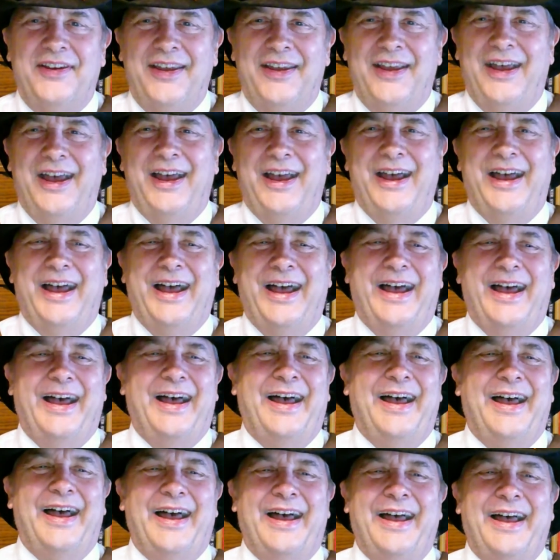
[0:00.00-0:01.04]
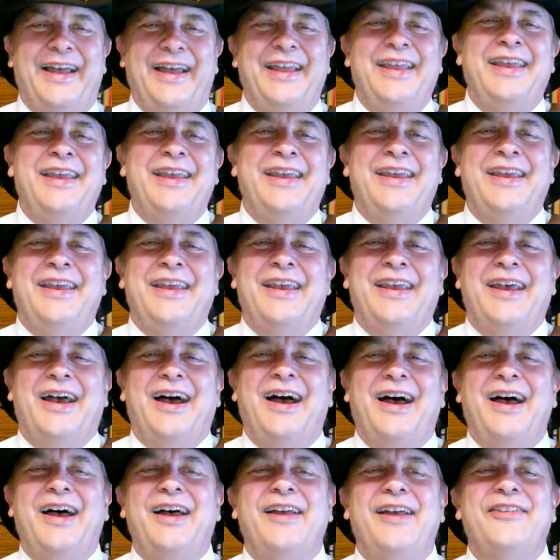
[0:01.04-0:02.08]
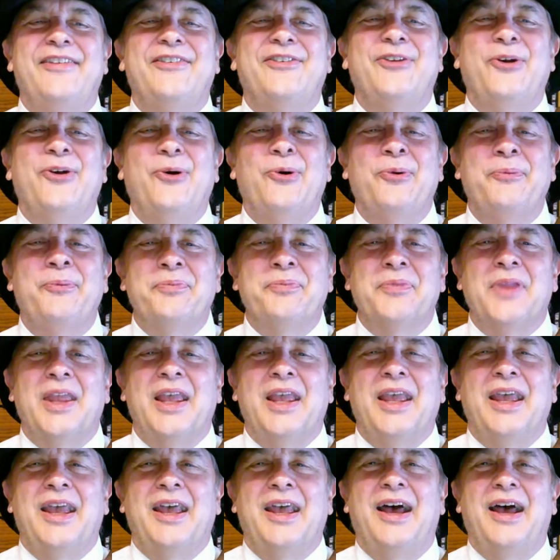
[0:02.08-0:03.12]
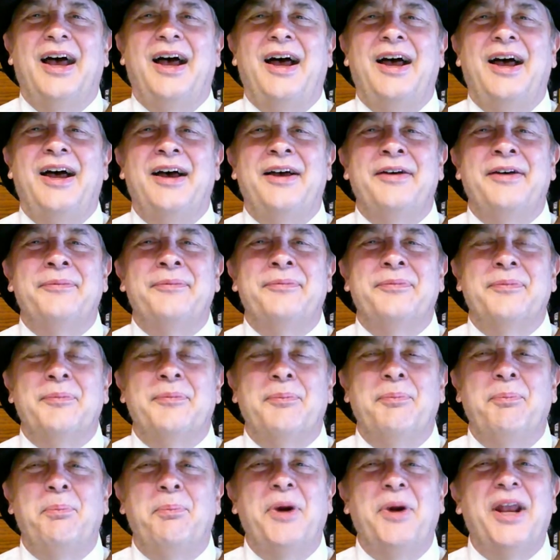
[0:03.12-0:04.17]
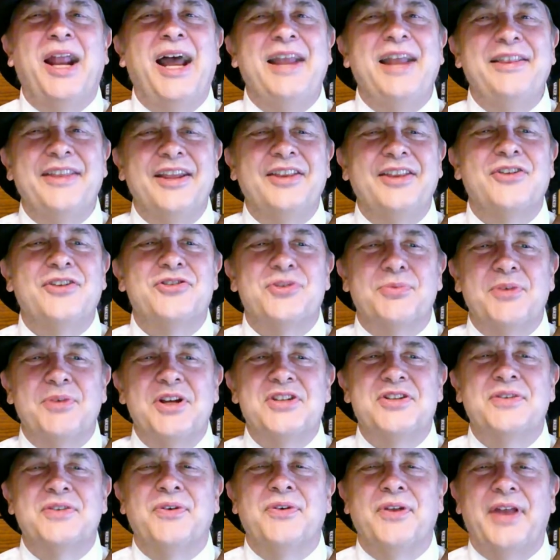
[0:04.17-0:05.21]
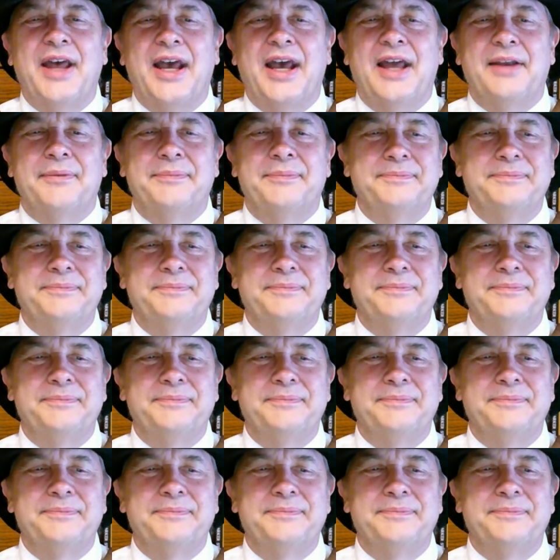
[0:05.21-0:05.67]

uh, so, uh, but I think there's a reason for that.